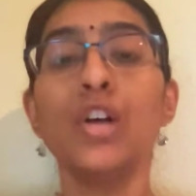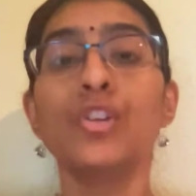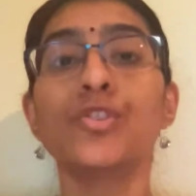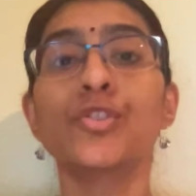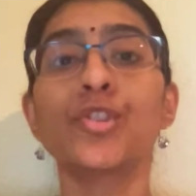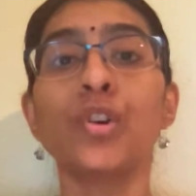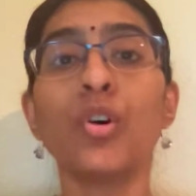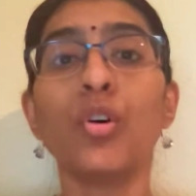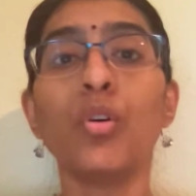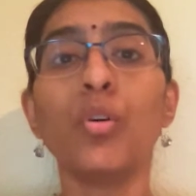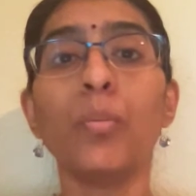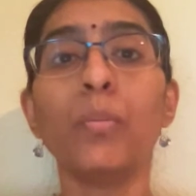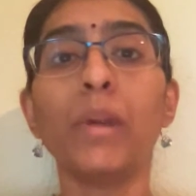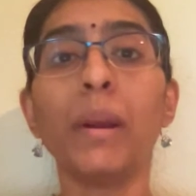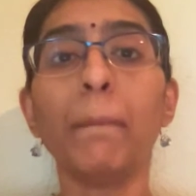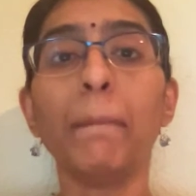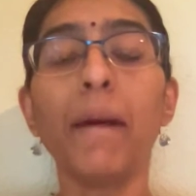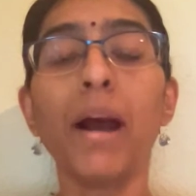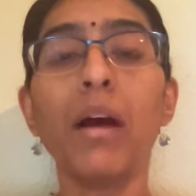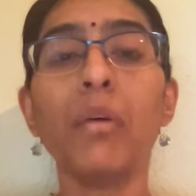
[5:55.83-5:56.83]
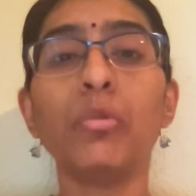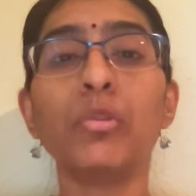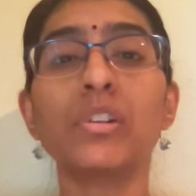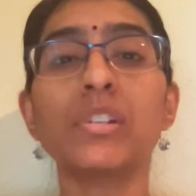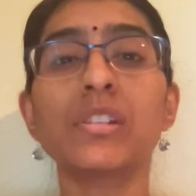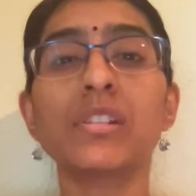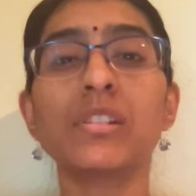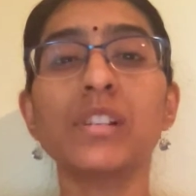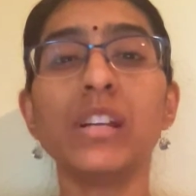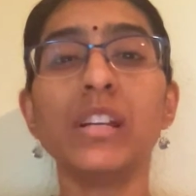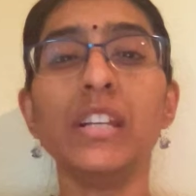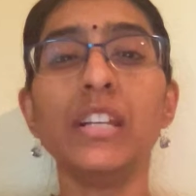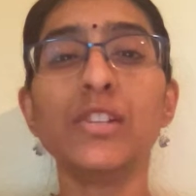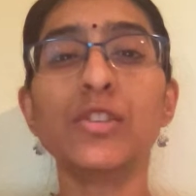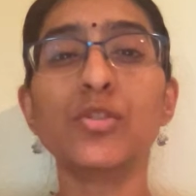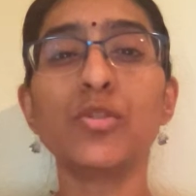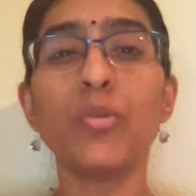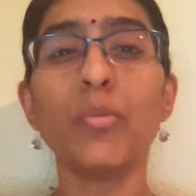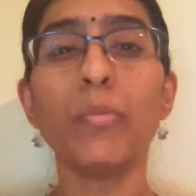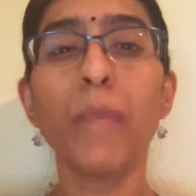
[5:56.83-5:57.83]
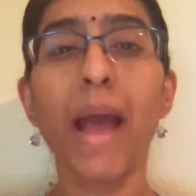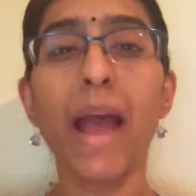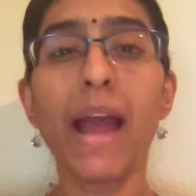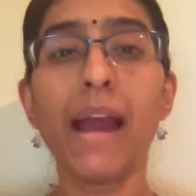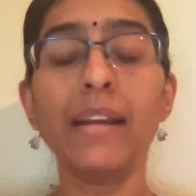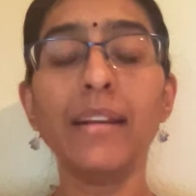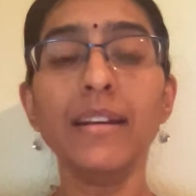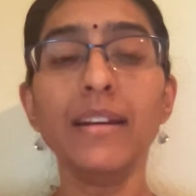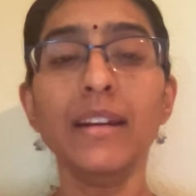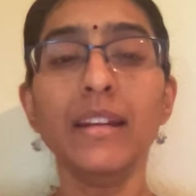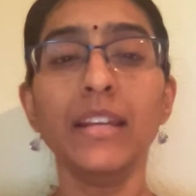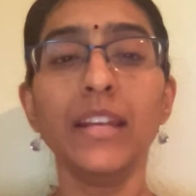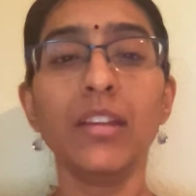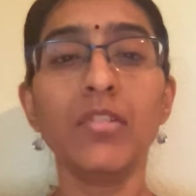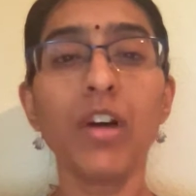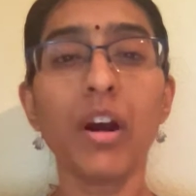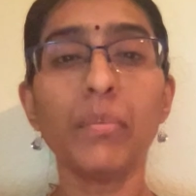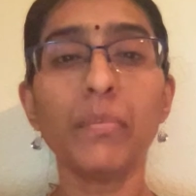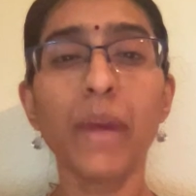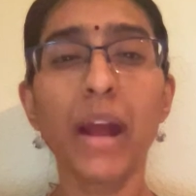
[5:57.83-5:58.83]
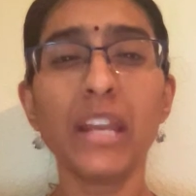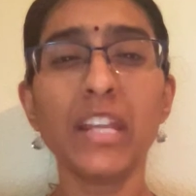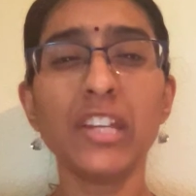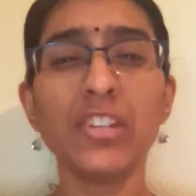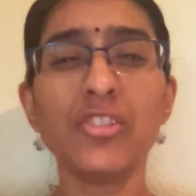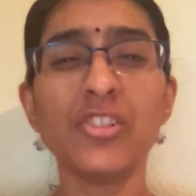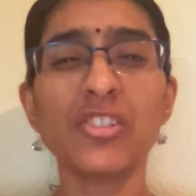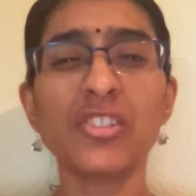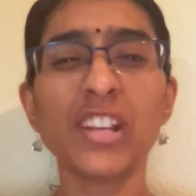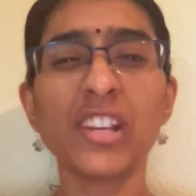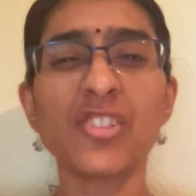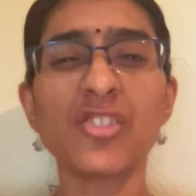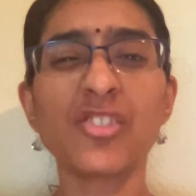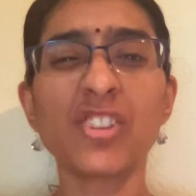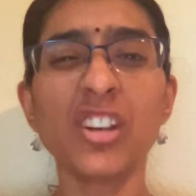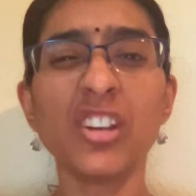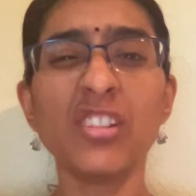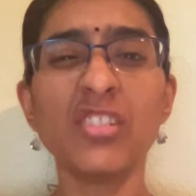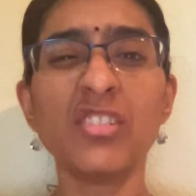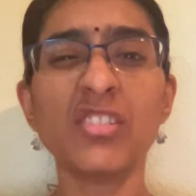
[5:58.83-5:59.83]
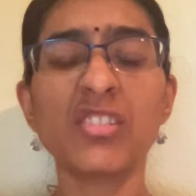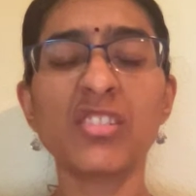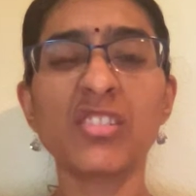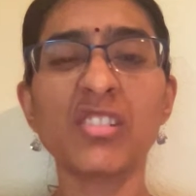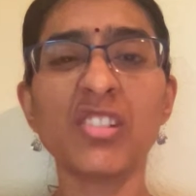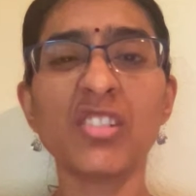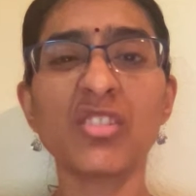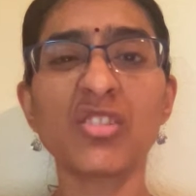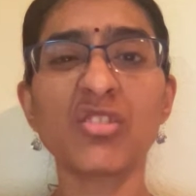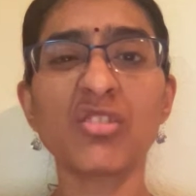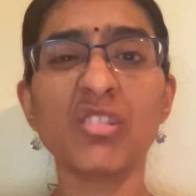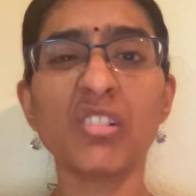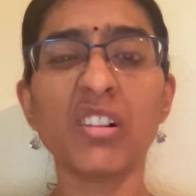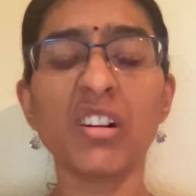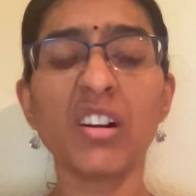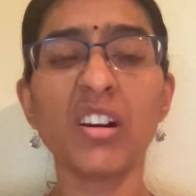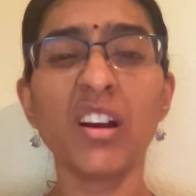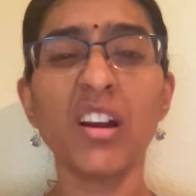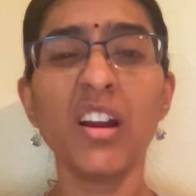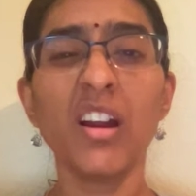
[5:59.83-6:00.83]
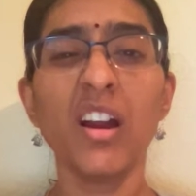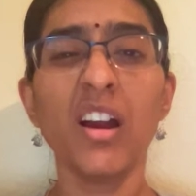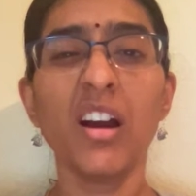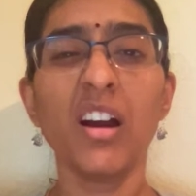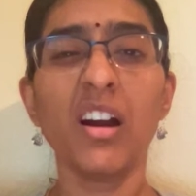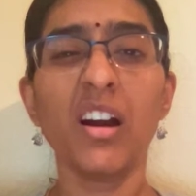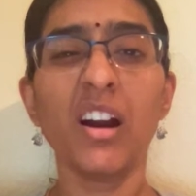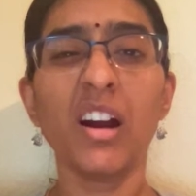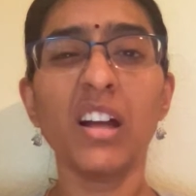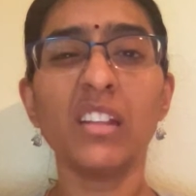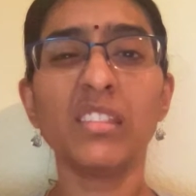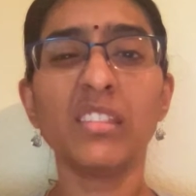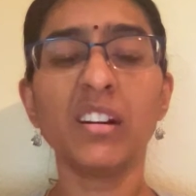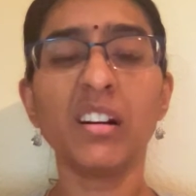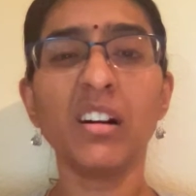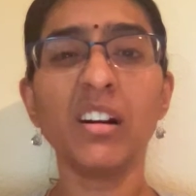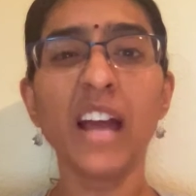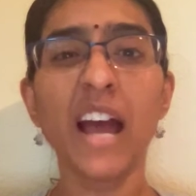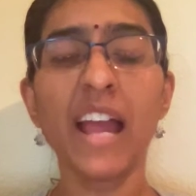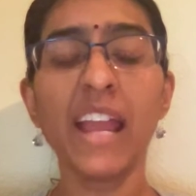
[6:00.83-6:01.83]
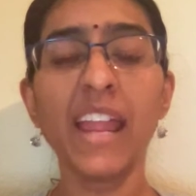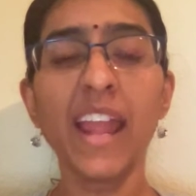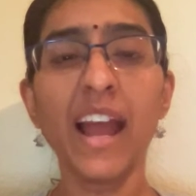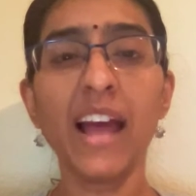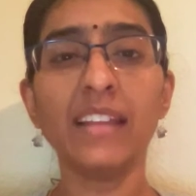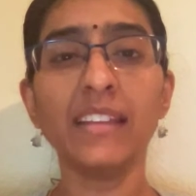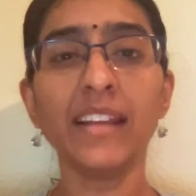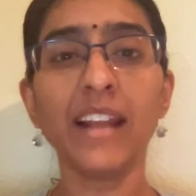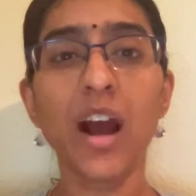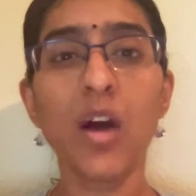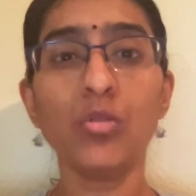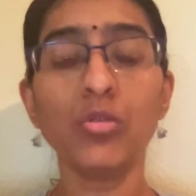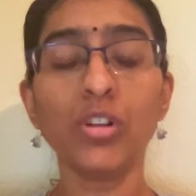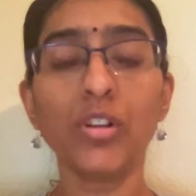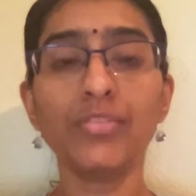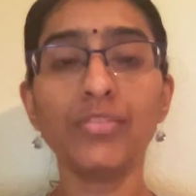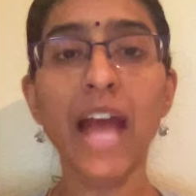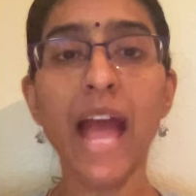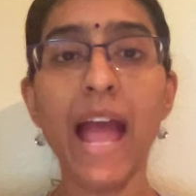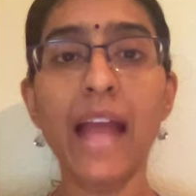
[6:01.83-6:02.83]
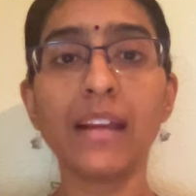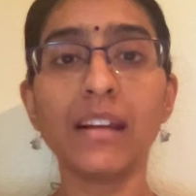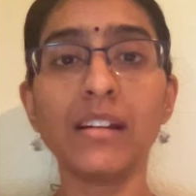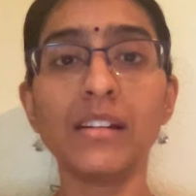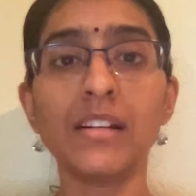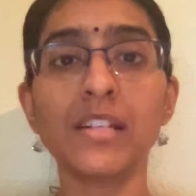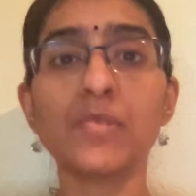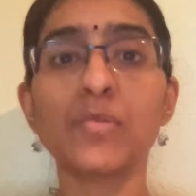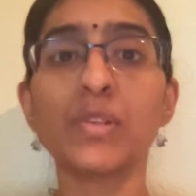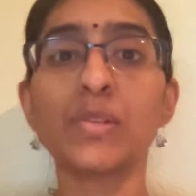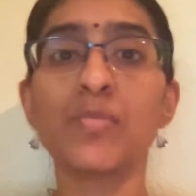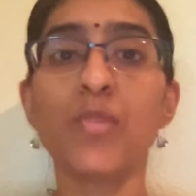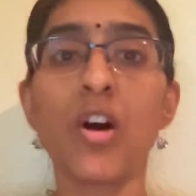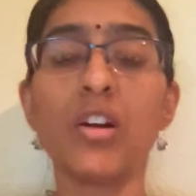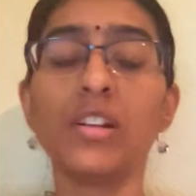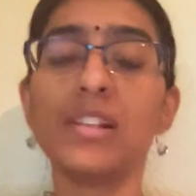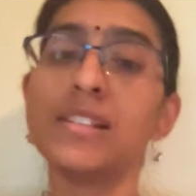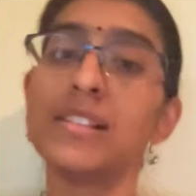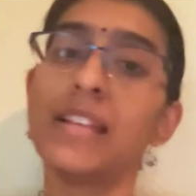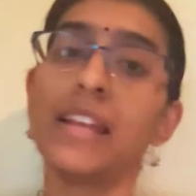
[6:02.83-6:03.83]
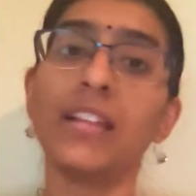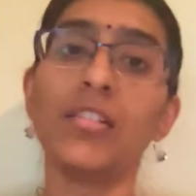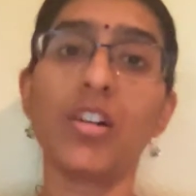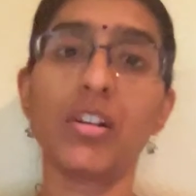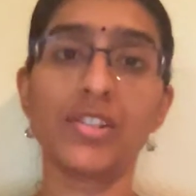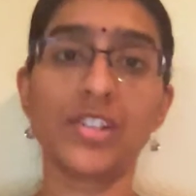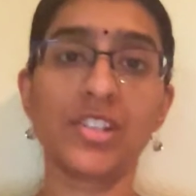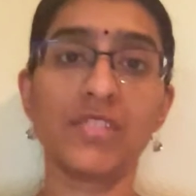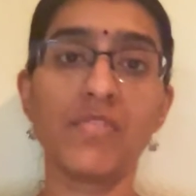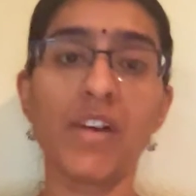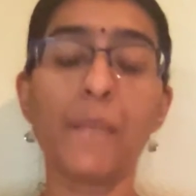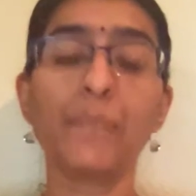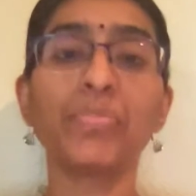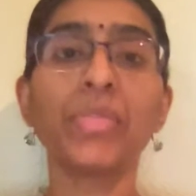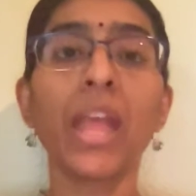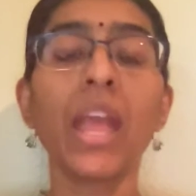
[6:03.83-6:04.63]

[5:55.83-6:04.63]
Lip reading: So Brahma was really so mad. He got mad. He just shrinked his third eye, and then out angerness was born as Lord Shiva.